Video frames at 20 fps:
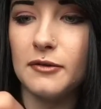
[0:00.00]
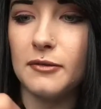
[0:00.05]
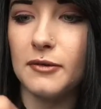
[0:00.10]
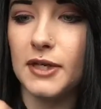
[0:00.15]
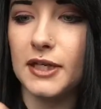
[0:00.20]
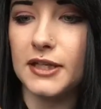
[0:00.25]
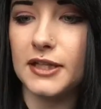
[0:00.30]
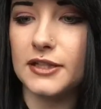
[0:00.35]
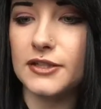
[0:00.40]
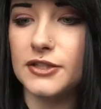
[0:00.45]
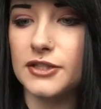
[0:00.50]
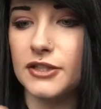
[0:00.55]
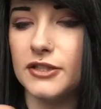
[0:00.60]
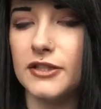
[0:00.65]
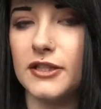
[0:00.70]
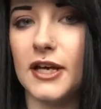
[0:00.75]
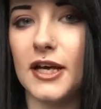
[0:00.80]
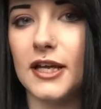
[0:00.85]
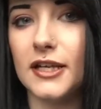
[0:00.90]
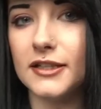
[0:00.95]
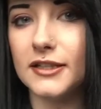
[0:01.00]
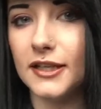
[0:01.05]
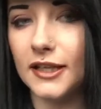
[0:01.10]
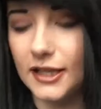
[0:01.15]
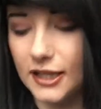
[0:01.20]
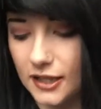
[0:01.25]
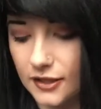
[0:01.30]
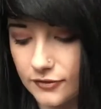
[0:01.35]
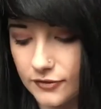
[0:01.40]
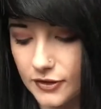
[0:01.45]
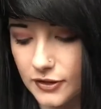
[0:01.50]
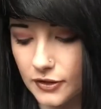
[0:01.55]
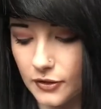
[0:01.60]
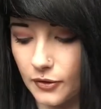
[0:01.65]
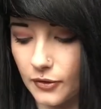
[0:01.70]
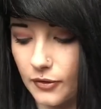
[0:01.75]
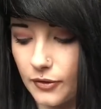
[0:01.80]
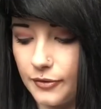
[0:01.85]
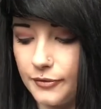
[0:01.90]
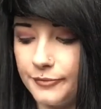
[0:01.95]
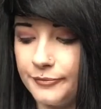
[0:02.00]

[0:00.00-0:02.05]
Whack that shut and give it a go.